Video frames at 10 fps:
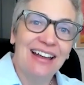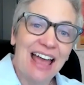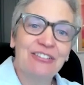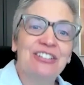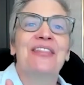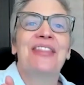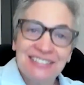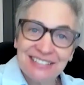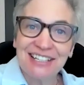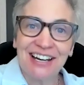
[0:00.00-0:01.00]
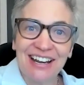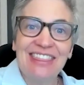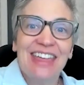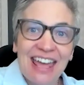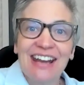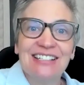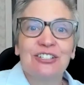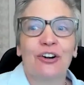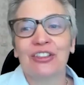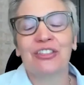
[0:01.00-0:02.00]
having done that study, then I
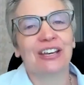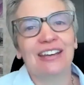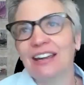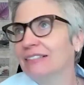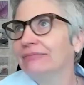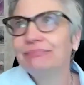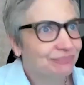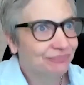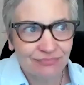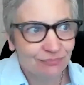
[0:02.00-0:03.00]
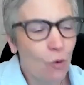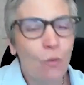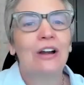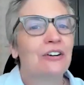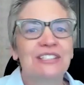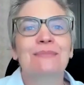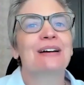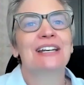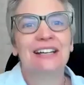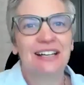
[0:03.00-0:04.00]
started thinking, well, where is the
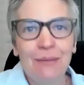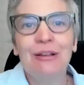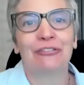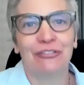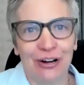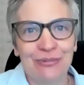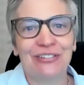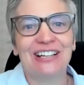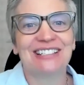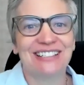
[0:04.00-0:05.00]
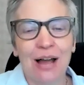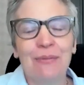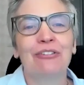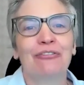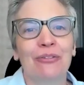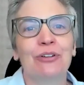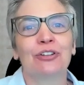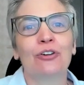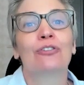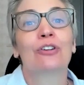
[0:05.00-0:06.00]
money coming from? If it's coming from the
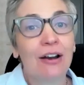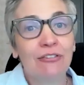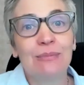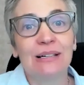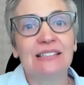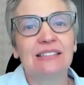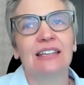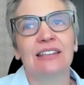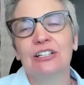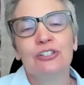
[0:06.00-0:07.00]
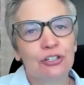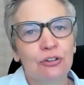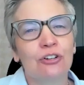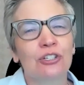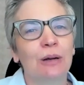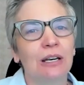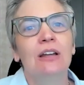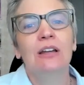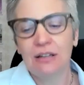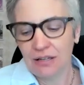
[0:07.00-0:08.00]
local governments and the insurers, but
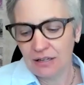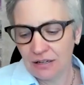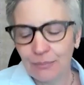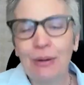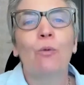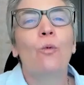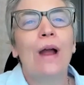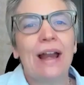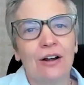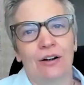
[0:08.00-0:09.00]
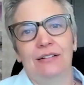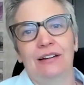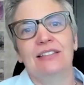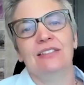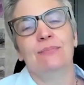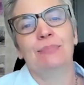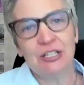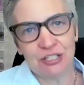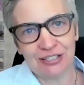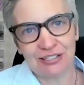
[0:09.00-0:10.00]
but where in the
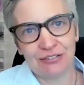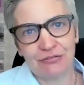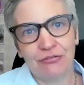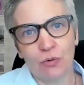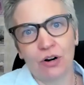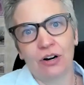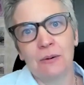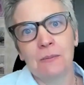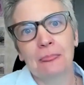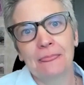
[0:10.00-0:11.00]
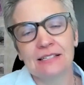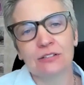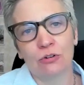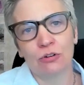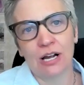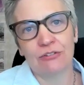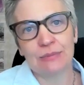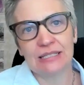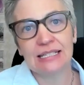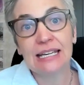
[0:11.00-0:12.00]
budgets for these local
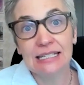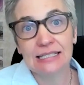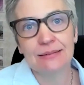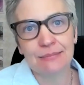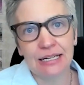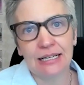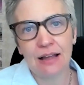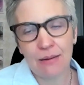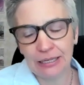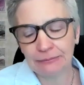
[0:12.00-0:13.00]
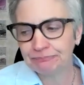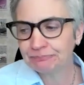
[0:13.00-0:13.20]
governments is the money coming?